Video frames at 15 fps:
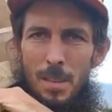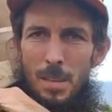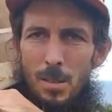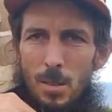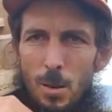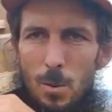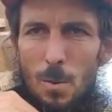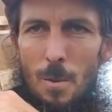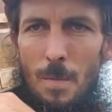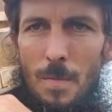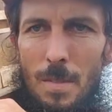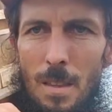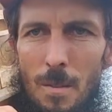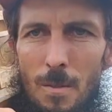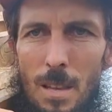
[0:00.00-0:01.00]
So
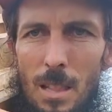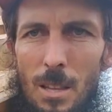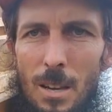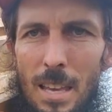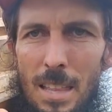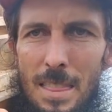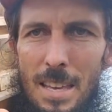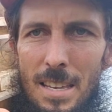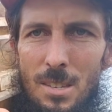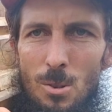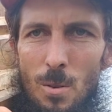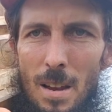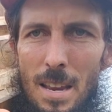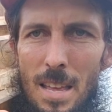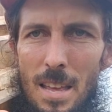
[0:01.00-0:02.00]
if you look at
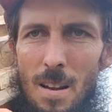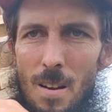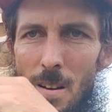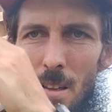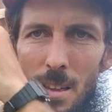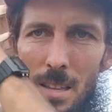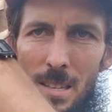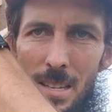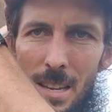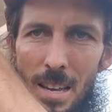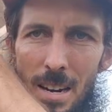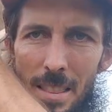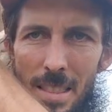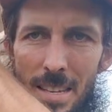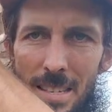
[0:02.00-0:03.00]
this right here, you can see
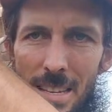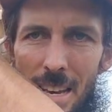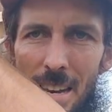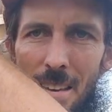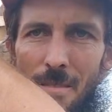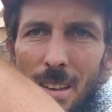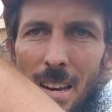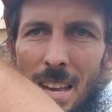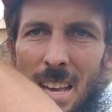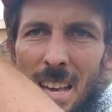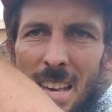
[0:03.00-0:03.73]
it on this side even,